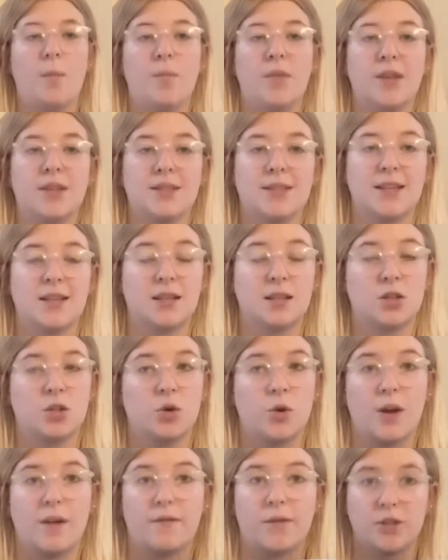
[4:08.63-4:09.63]
This is
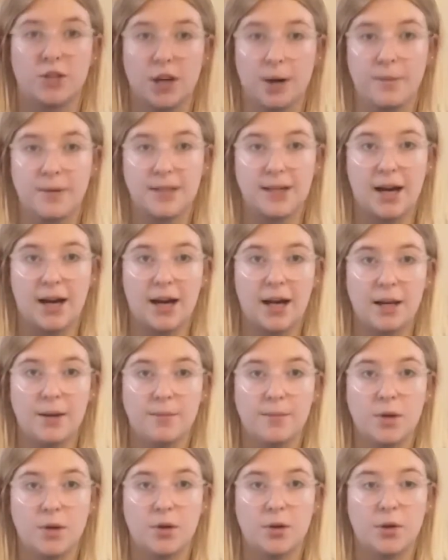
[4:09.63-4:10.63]
great for tummy
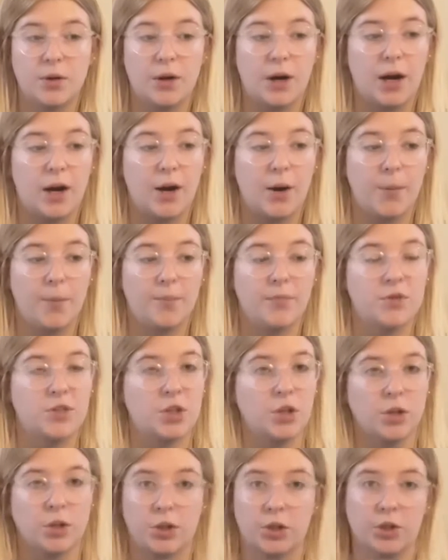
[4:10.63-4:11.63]
time,
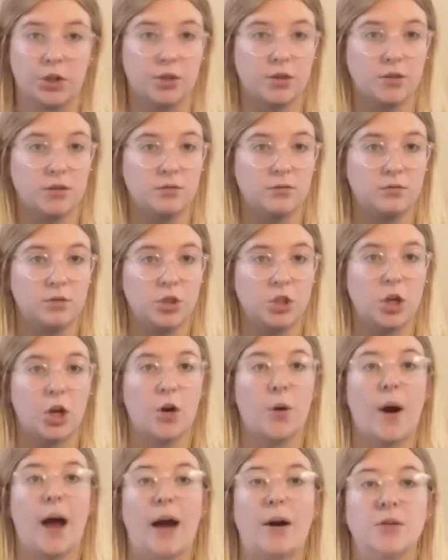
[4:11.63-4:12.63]
to learn,
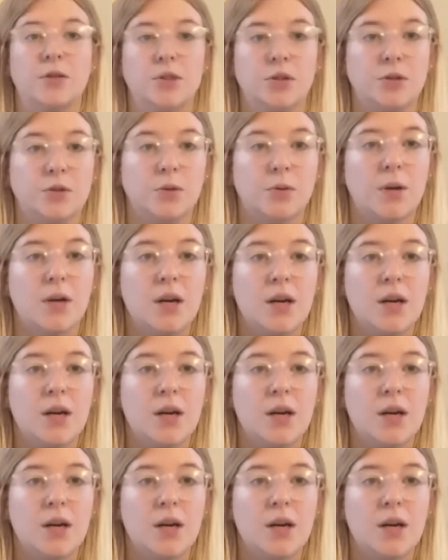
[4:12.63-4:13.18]
how to